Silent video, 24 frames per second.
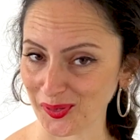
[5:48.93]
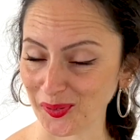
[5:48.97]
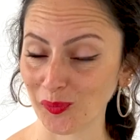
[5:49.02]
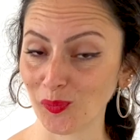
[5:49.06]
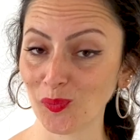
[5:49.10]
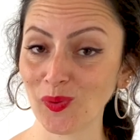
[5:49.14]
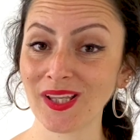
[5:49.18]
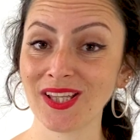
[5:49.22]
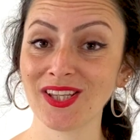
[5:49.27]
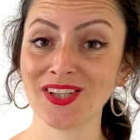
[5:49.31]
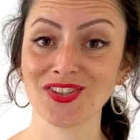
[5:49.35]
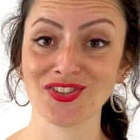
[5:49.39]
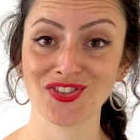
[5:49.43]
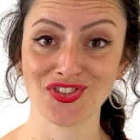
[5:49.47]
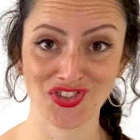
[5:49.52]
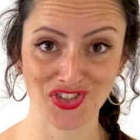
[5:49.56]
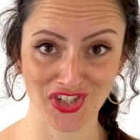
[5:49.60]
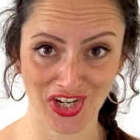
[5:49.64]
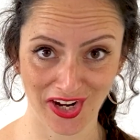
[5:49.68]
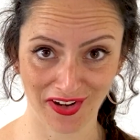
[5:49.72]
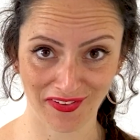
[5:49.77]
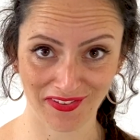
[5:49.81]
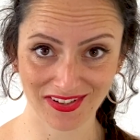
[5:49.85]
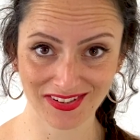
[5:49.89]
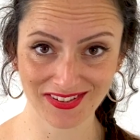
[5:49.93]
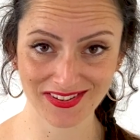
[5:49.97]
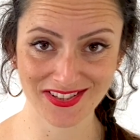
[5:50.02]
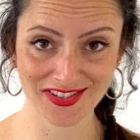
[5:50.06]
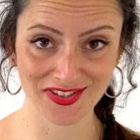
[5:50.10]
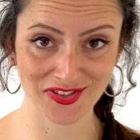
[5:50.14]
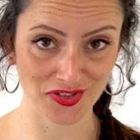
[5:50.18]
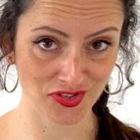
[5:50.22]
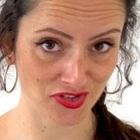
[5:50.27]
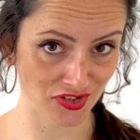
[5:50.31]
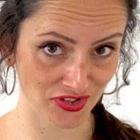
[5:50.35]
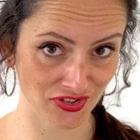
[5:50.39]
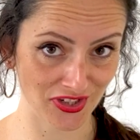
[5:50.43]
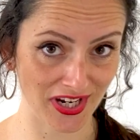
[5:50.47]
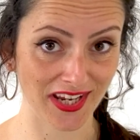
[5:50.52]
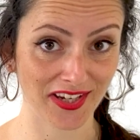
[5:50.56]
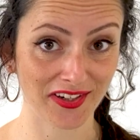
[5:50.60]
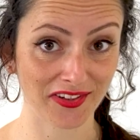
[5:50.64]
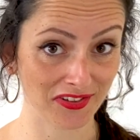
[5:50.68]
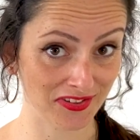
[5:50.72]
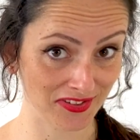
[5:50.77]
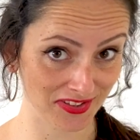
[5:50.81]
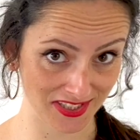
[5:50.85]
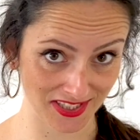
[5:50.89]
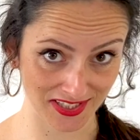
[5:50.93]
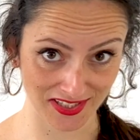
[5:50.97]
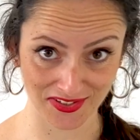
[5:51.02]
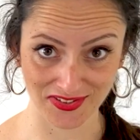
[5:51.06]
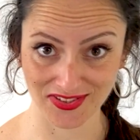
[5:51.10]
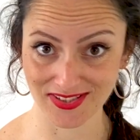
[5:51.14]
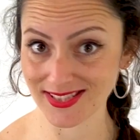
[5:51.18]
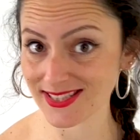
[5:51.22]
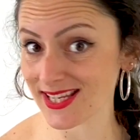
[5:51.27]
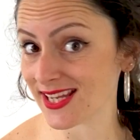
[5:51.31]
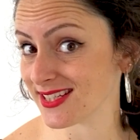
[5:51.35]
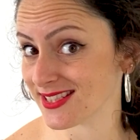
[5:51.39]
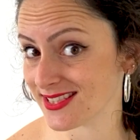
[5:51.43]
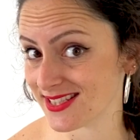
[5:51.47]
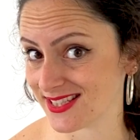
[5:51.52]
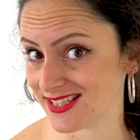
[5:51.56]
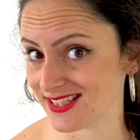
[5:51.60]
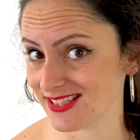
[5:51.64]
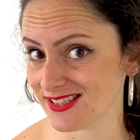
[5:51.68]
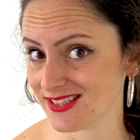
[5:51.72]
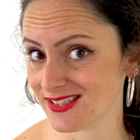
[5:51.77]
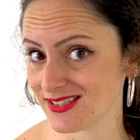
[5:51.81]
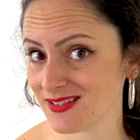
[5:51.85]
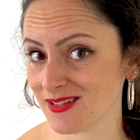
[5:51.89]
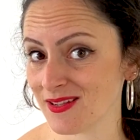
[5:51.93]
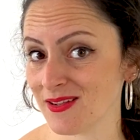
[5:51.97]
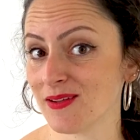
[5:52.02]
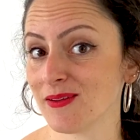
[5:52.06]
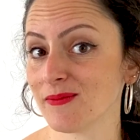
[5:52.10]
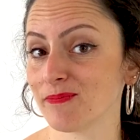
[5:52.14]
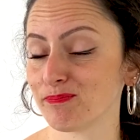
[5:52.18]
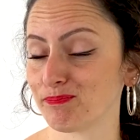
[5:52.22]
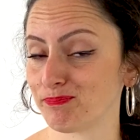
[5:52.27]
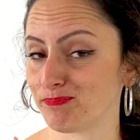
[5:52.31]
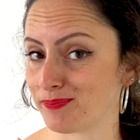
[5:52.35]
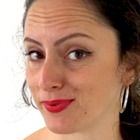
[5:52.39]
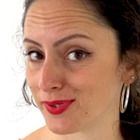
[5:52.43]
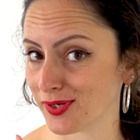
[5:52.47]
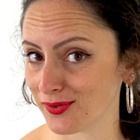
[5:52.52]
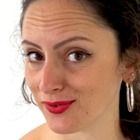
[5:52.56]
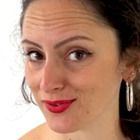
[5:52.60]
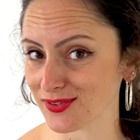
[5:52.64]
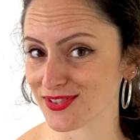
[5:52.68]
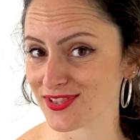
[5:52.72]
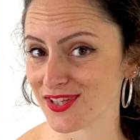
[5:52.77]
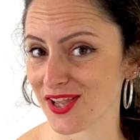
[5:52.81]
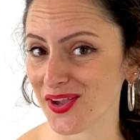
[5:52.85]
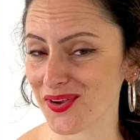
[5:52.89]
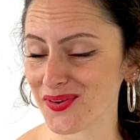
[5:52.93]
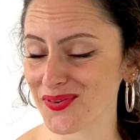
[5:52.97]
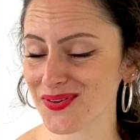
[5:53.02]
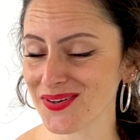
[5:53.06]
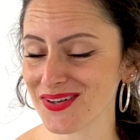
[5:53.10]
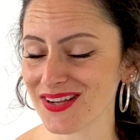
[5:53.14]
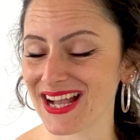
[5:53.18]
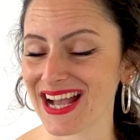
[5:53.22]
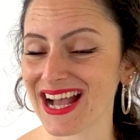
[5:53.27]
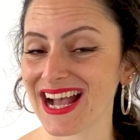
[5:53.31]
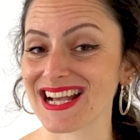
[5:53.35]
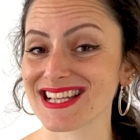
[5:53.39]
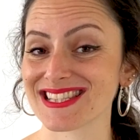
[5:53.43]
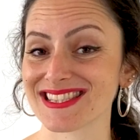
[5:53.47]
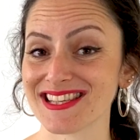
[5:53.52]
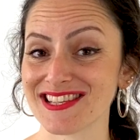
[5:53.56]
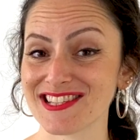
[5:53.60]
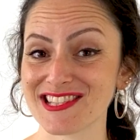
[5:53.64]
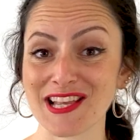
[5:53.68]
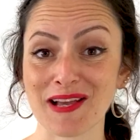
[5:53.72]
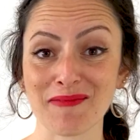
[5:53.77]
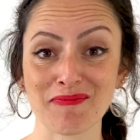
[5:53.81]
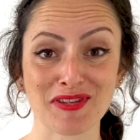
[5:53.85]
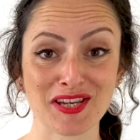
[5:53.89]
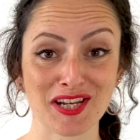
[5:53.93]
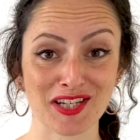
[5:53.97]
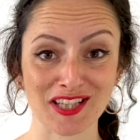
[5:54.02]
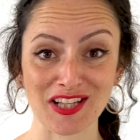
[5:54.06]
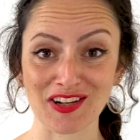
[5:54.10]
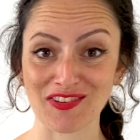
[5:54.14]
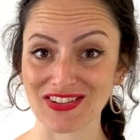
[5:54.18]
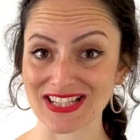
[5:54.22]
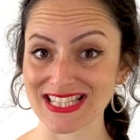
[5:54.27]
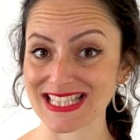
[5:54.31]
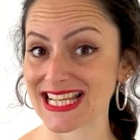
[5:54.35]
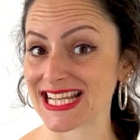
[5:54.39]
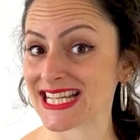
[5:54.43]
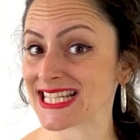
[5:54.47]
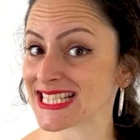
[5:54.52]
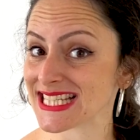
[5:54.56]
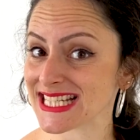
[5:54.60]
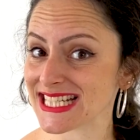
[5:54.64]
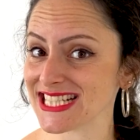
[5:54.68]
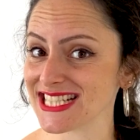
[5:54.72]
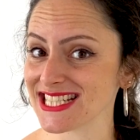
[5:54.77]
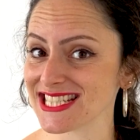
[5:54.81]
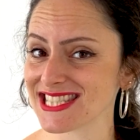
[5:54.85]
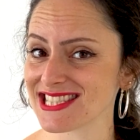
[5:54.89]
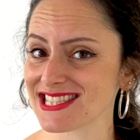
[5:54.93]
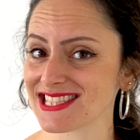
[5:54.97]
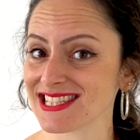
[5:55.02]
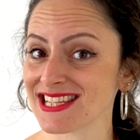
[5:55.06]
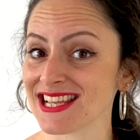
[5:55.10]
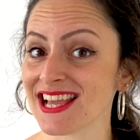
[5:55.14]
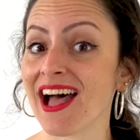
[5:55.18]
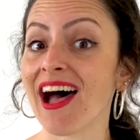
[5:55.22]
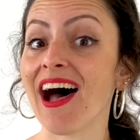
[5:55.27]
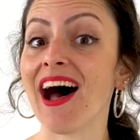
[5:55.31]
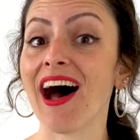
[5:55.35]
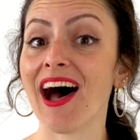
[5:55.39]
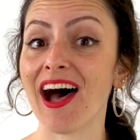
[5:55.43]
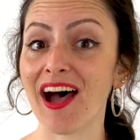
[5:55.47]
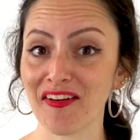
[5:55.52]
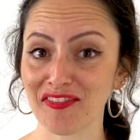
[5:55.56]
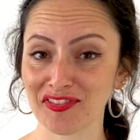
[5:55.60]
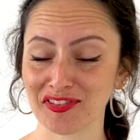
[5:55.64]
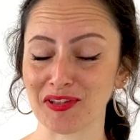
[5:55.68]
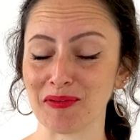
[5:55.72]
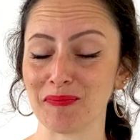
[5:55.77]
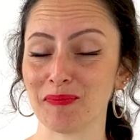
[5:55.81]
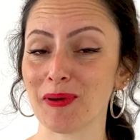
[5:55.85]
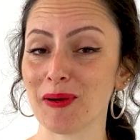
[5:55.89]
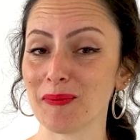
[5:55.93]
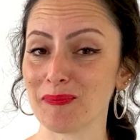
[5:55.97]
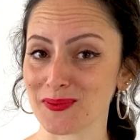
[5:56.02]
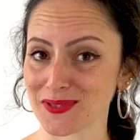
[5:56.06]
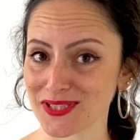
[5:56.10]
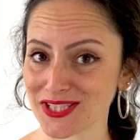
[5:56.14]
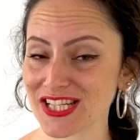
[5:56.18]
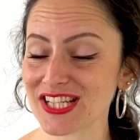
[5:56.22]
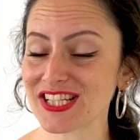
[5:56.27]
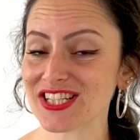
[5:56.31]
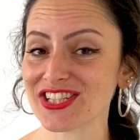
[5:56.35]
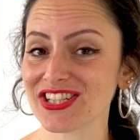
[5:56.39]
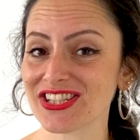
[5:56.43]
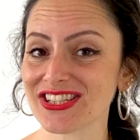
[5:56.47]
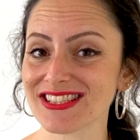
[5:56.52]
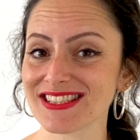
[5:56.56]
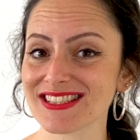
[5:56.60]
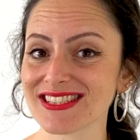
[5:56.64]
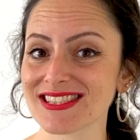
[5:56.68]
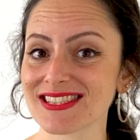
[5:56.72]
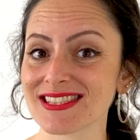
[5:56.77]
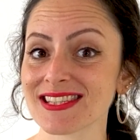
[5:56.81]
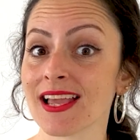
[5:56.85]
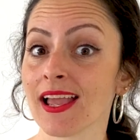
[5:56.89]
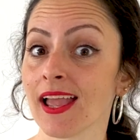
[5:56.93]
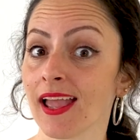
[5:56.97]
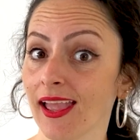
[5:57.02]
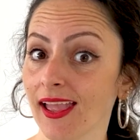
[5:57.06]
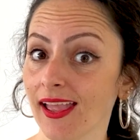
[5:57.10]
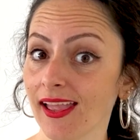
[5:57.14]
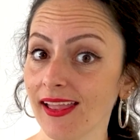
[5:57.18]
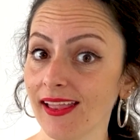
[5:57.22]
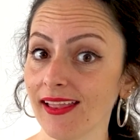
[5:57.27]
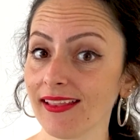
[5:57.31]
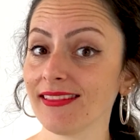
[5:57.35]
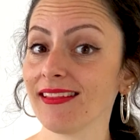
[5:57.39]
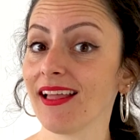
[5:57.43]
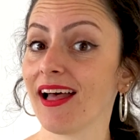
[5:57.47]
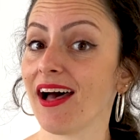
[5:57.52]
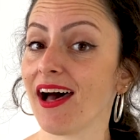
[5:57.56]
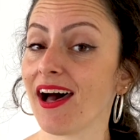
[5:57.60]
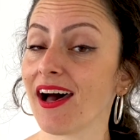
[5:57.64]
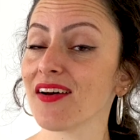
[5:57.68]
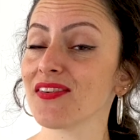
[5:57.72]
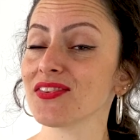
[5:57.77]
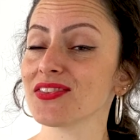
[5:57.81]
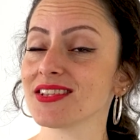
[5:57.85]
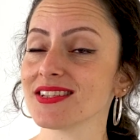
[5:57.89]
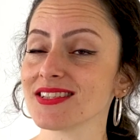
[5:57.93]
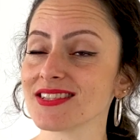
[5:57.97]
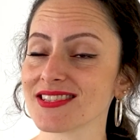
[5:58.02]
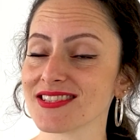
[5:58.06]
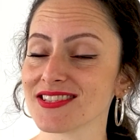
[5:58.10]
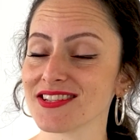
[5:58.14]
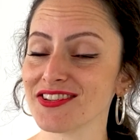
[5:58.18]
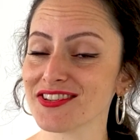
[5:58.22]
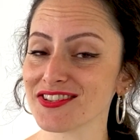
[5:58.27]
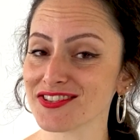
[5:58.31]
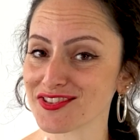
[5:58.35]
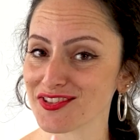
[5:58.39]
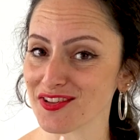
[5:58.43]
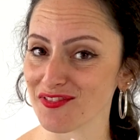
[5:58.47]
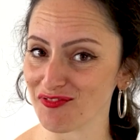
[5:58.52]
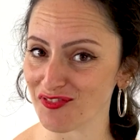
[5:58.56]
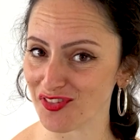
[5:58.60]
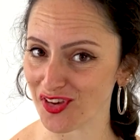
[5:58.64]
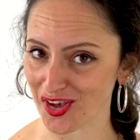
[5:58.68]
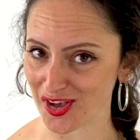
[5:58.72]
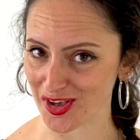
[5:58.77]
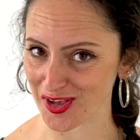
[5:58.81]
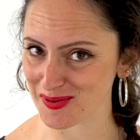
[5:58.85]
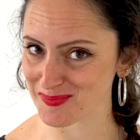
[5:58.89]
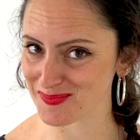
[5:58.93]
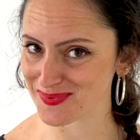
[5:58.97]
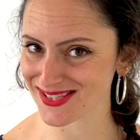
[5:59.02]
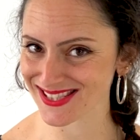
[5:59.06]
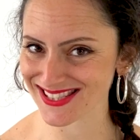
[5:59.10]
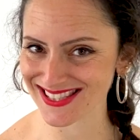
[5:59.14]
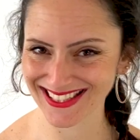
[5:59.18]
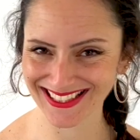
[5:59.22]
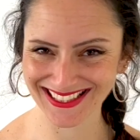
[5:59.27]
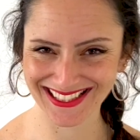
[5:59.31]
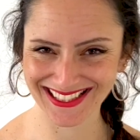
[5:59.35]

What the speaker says: we use gerunds to create continuous tenses, but also as the subject of a sentence, after prepositions, and after certain verbs.